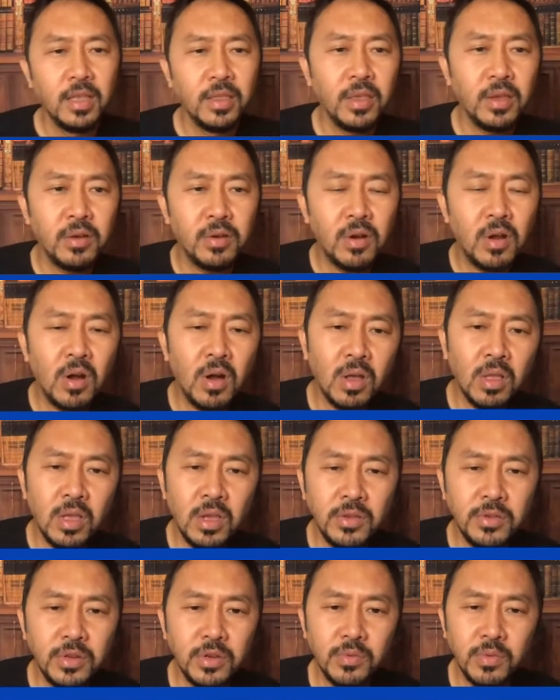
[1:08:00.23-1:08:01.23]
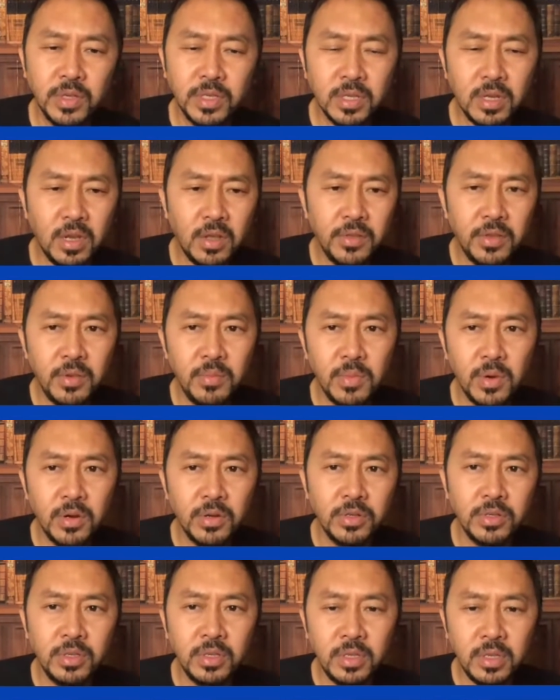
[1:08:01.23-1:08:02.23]
They are all under what's called the
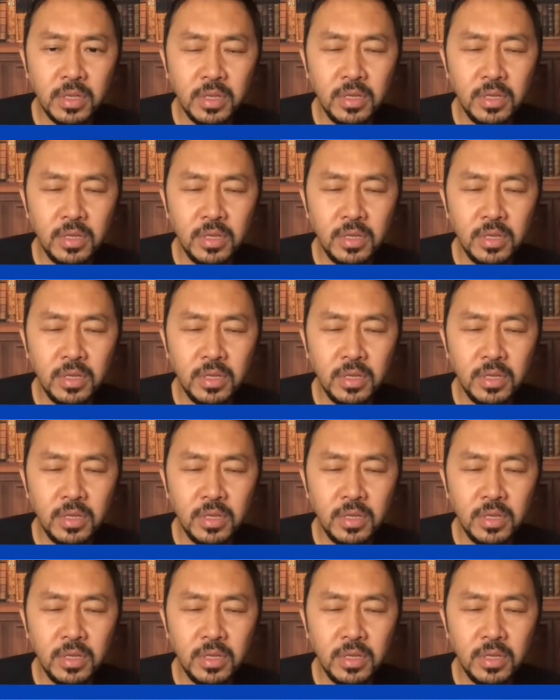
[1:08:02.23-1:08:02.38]
emergency